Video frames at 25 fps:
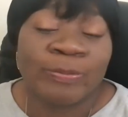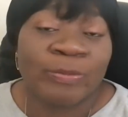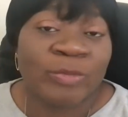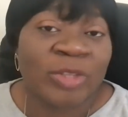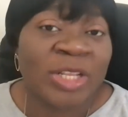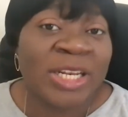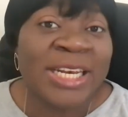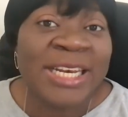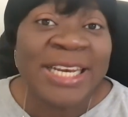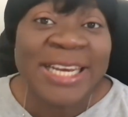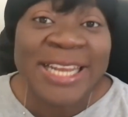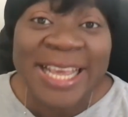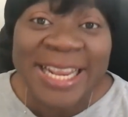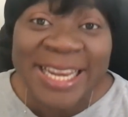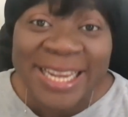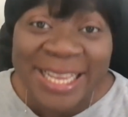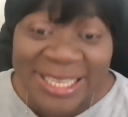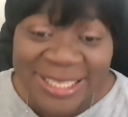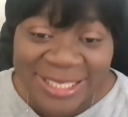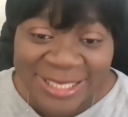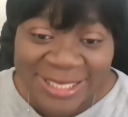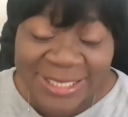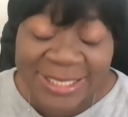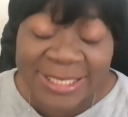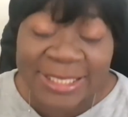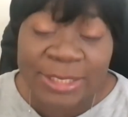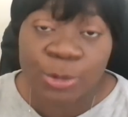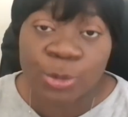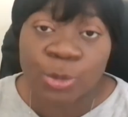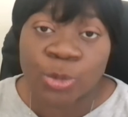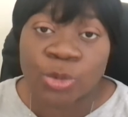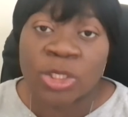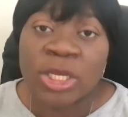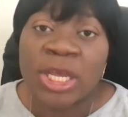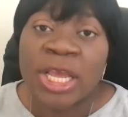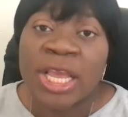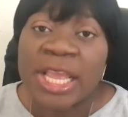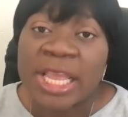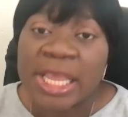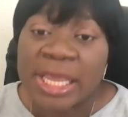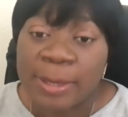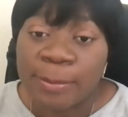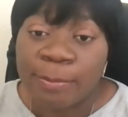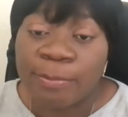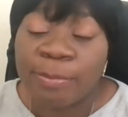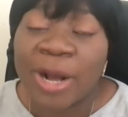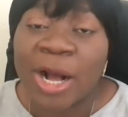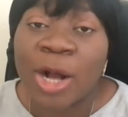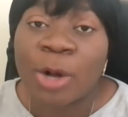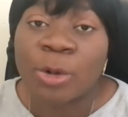latest news
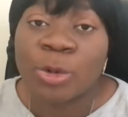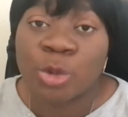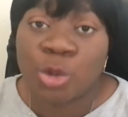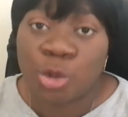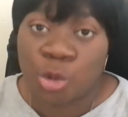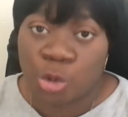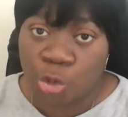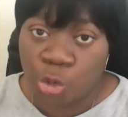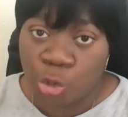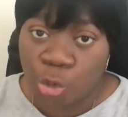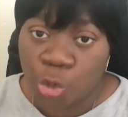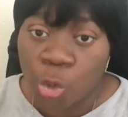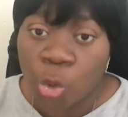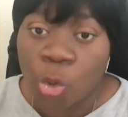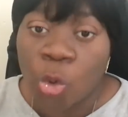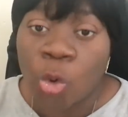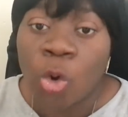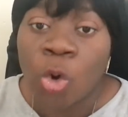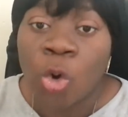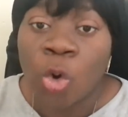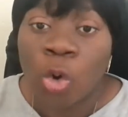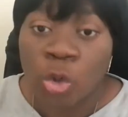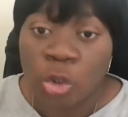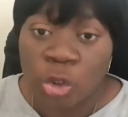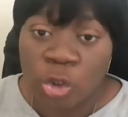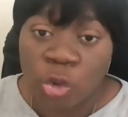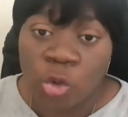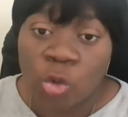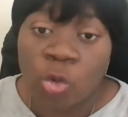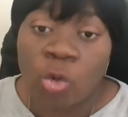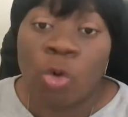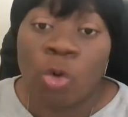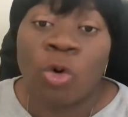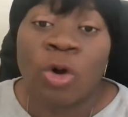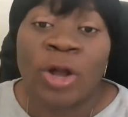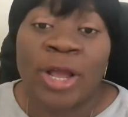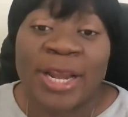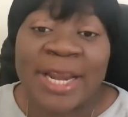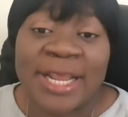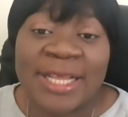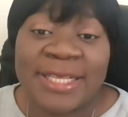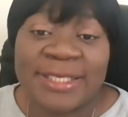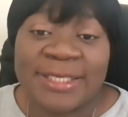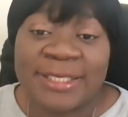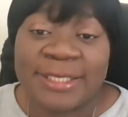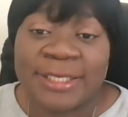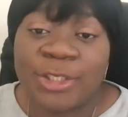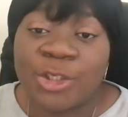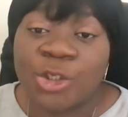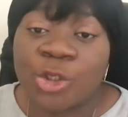about your
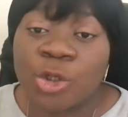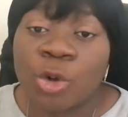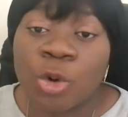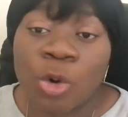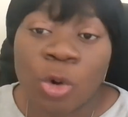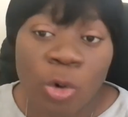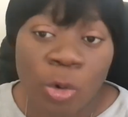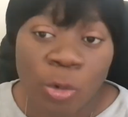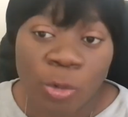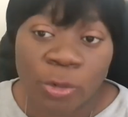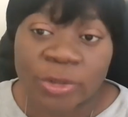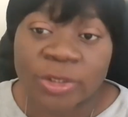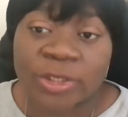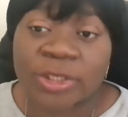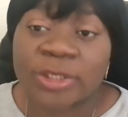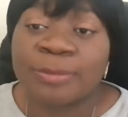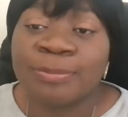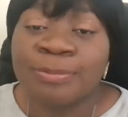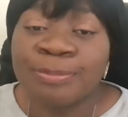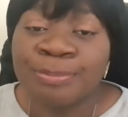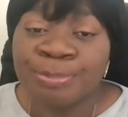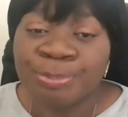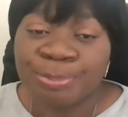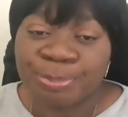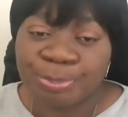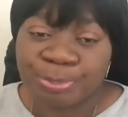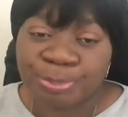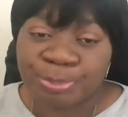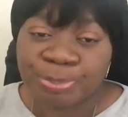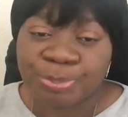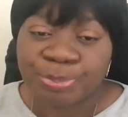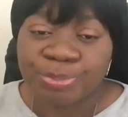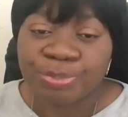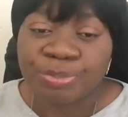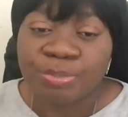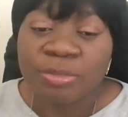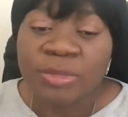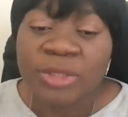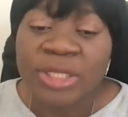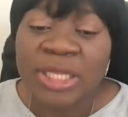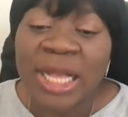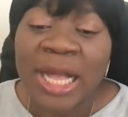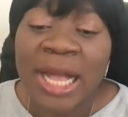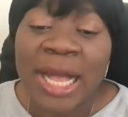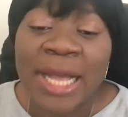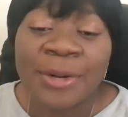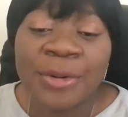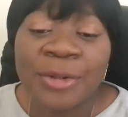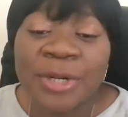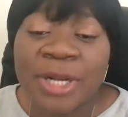organization cause.
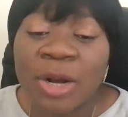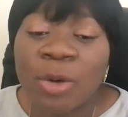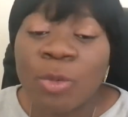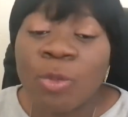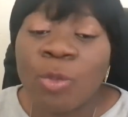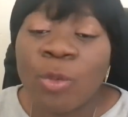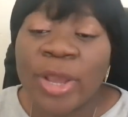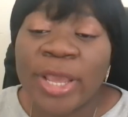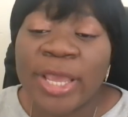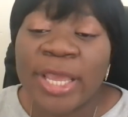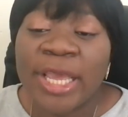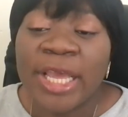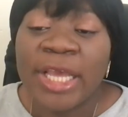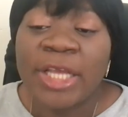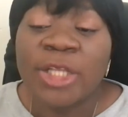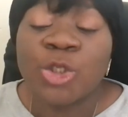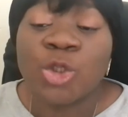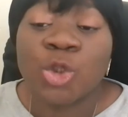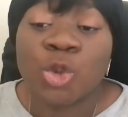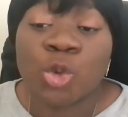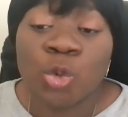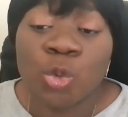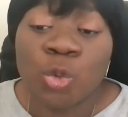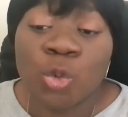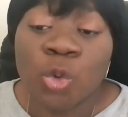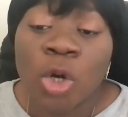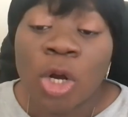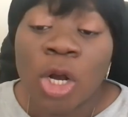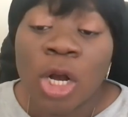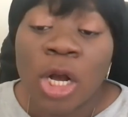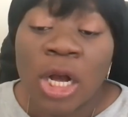Another way to